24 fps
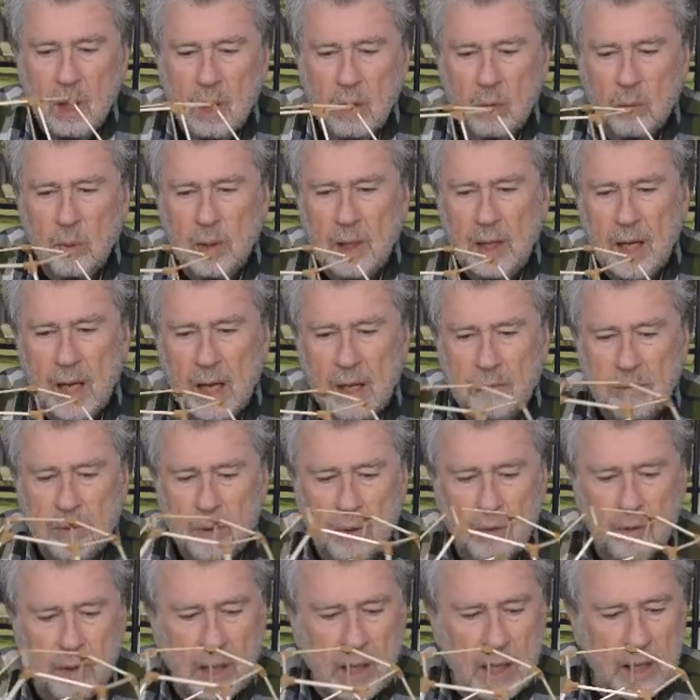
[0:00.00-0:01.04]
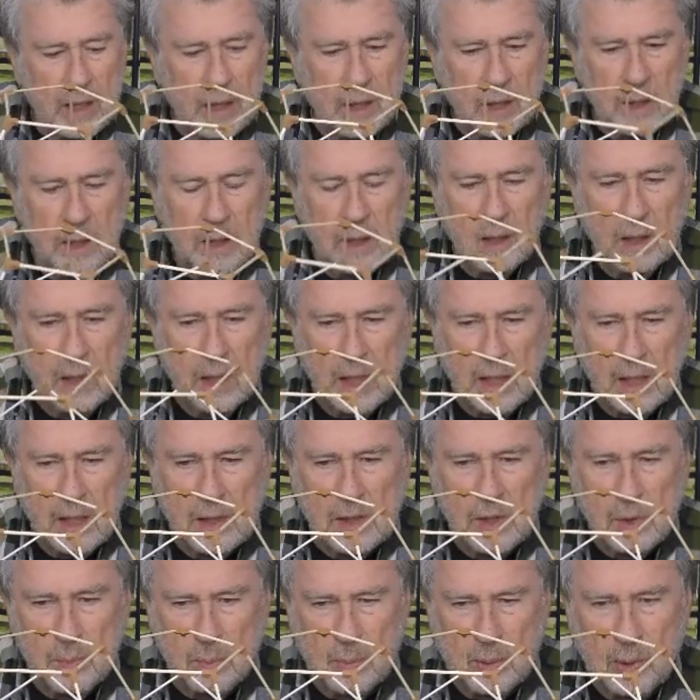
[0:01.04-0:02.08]
we have created
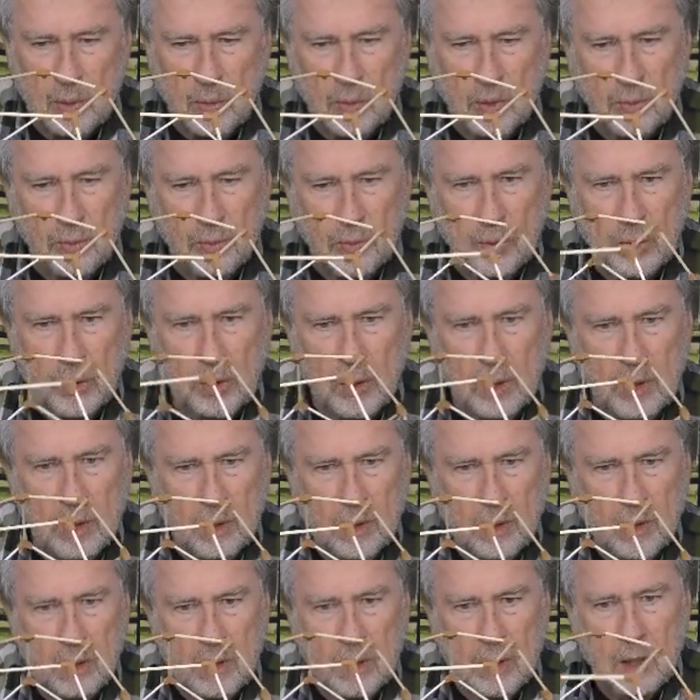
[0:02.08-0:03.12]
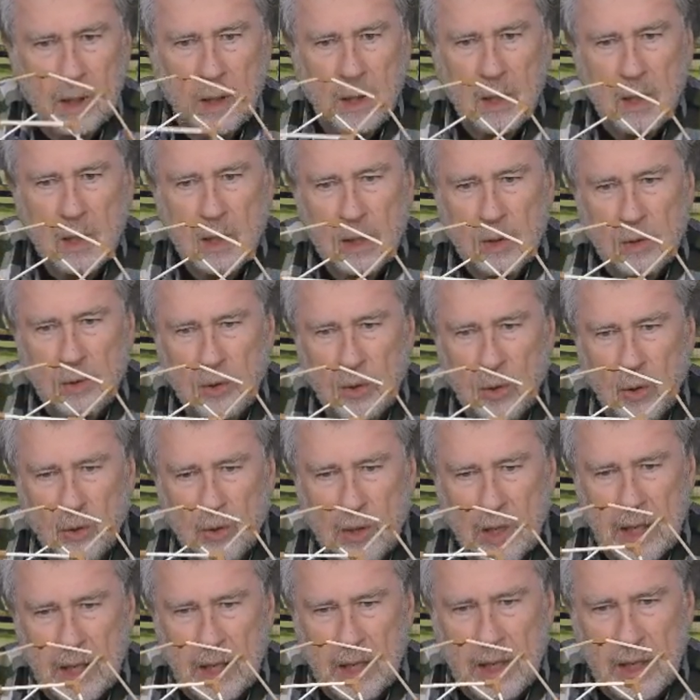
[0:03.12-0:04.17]
this beautiful
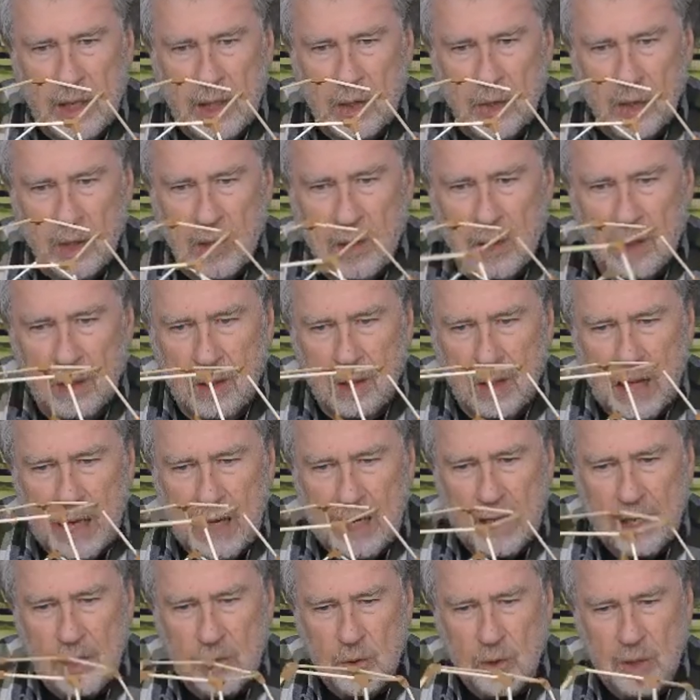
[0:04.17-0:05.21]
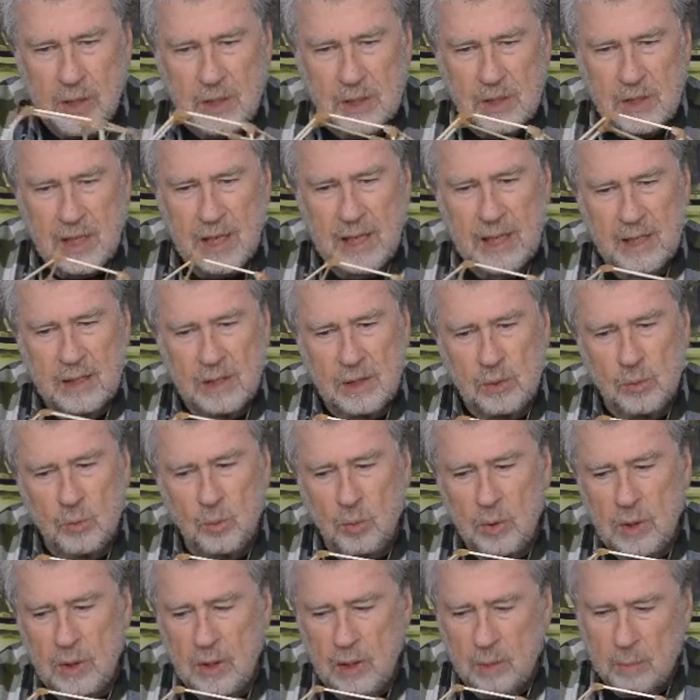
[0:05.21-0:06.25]
dodecahedron. And as you can see, it's
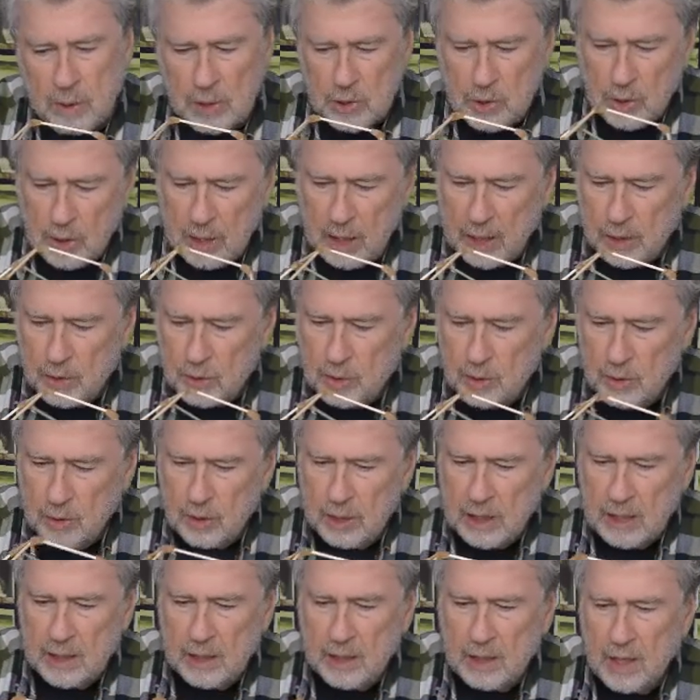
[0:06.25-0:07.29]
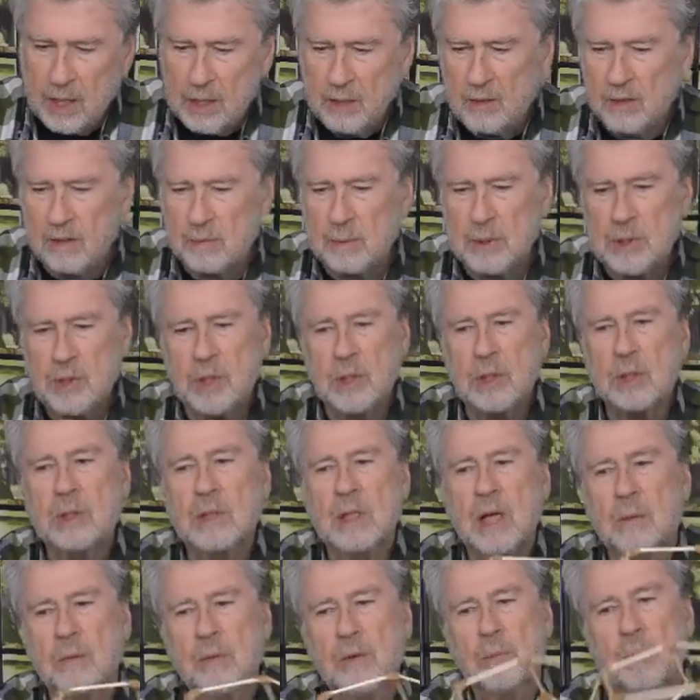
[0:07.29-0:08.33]
really much larger than the other images
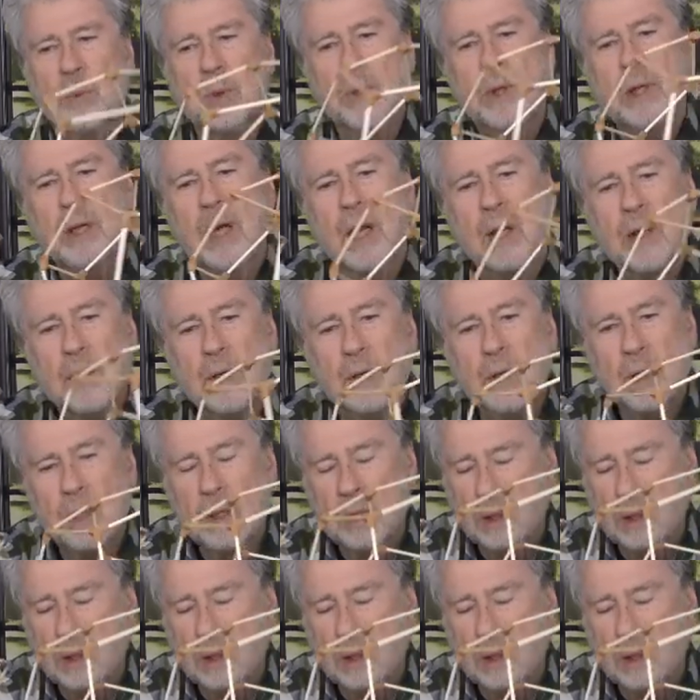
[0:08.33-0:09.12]
that we've put together.